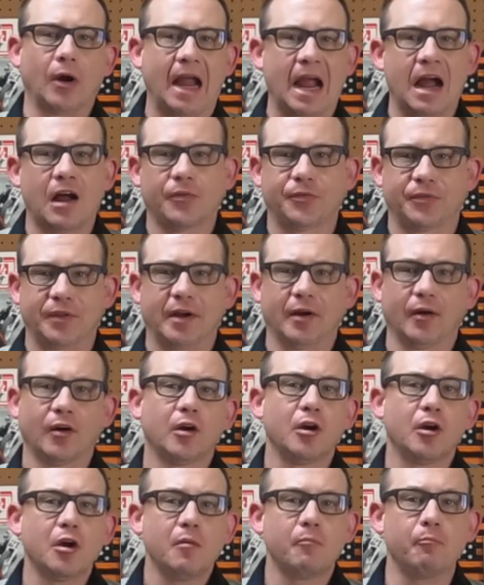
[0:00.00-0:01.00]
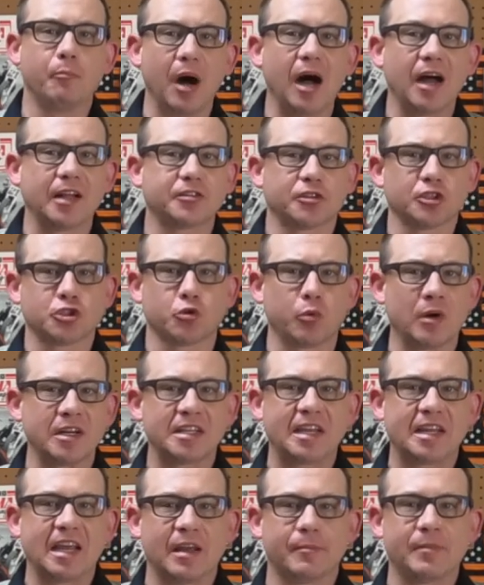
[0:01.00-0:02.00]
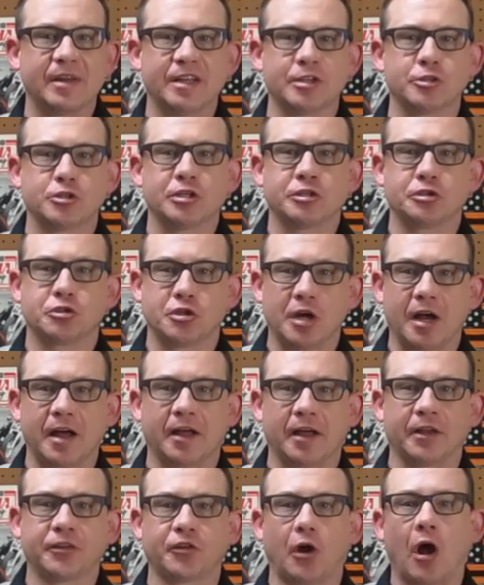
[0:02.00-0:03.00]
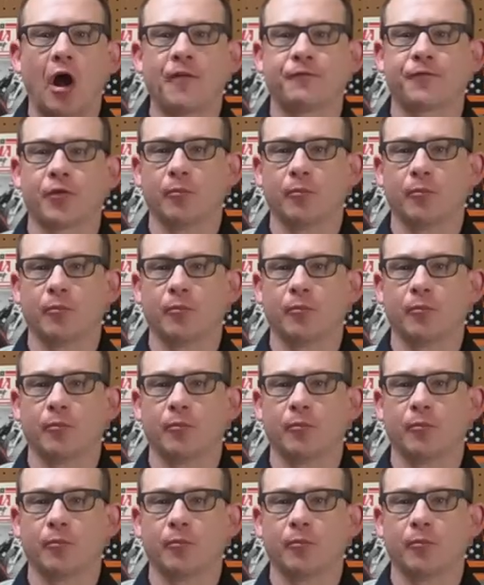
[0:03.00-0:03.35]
out there. But the Twin Cam engine does offer